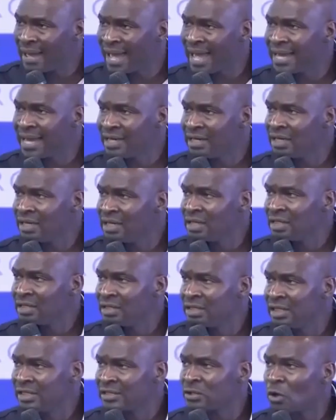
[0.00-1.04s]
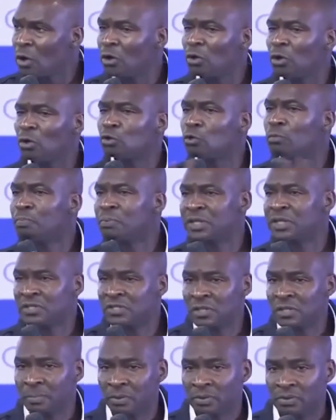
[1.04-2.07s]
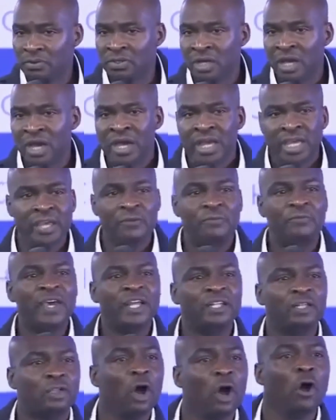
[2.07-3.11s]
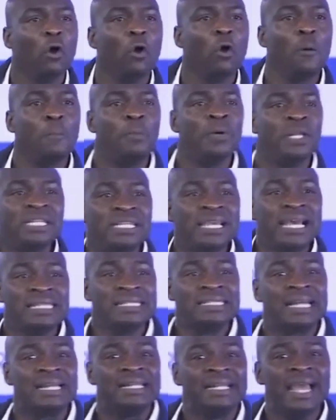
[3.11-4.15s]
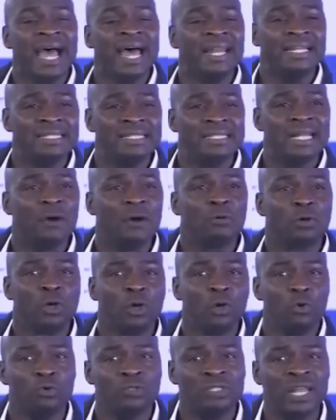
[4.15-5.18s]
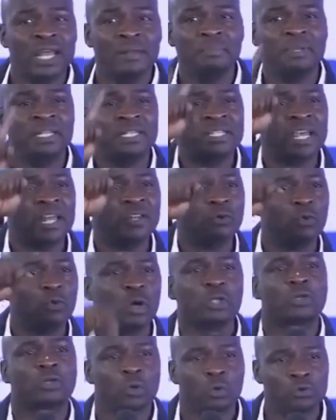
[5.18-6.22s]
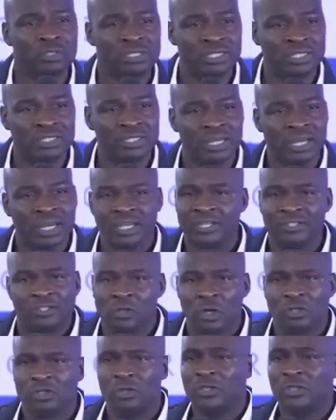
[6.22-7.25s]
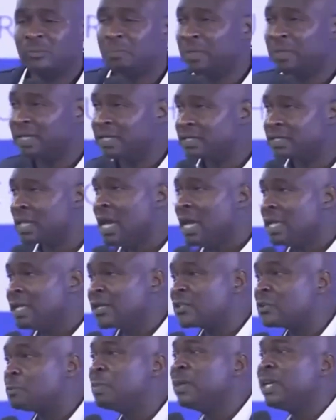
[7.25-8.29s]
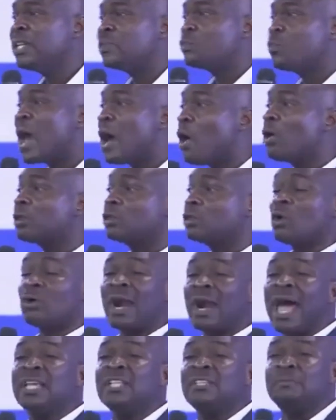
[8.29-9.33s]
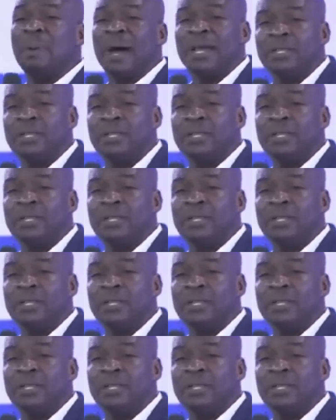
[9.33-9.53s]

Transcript: open dishonor to principles. If a door opened yesterday and is now closed, let me tell you what closed it. It's not just spirits. The spirits were authorized by